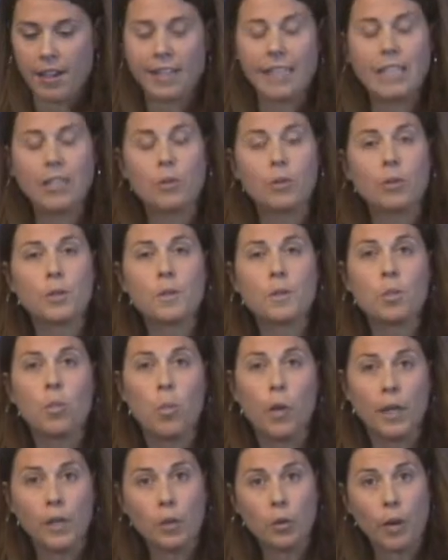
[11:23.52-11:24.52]
equals
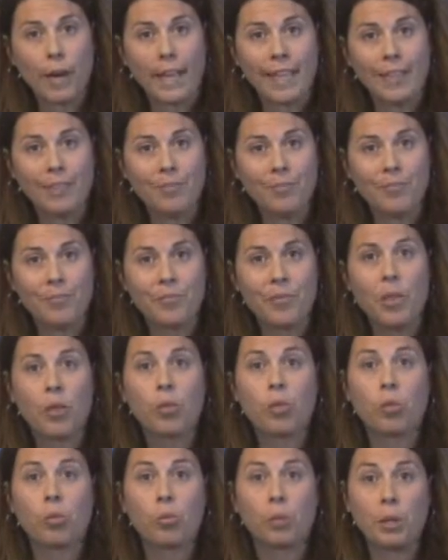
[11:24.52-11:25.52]
1 grain,
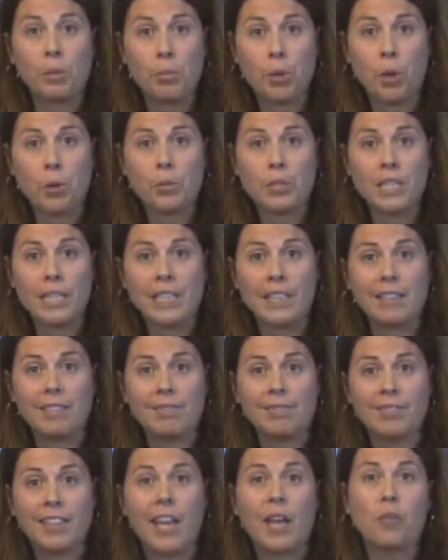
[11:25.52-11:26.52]
3
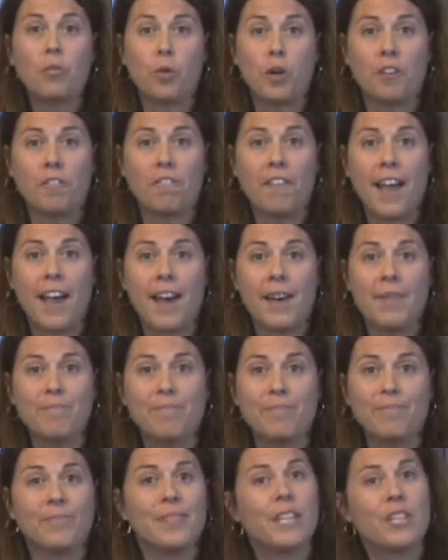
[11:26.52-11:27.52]
protein, and 1 fat.
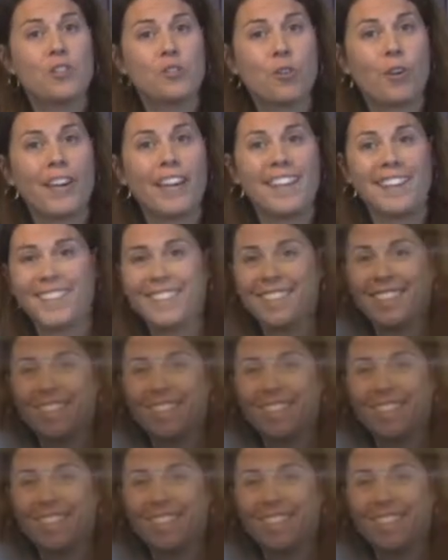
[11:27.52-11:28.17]
Enjoy.